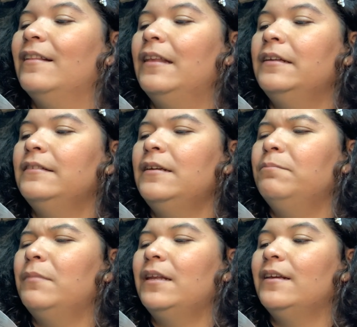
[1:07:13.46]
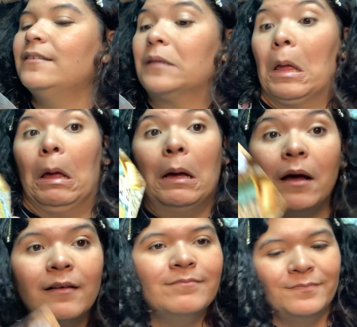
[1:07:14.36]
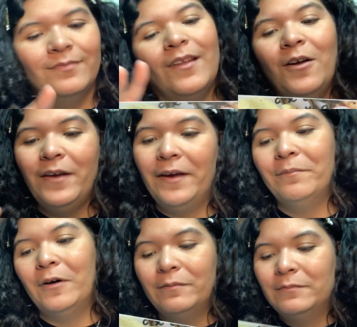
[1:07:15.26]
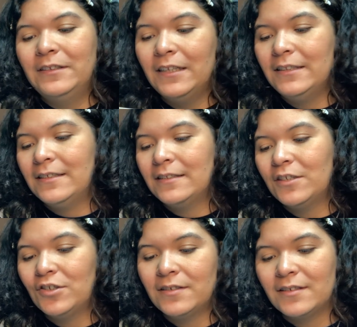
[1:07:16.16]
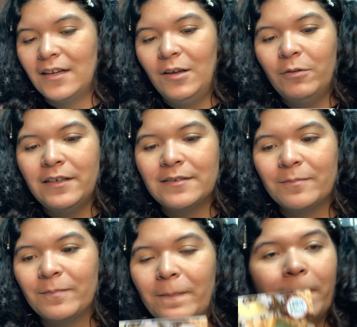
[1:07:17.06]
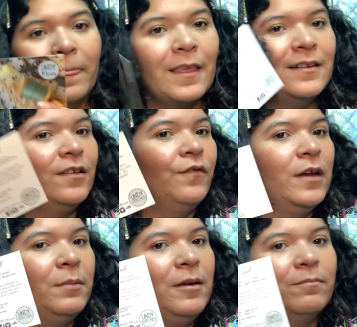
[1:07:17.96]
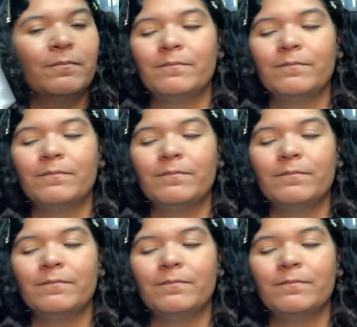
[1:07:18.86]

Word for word: Lindy Minis. Okay, well, Lindy Stitches anyways. It's a freebie.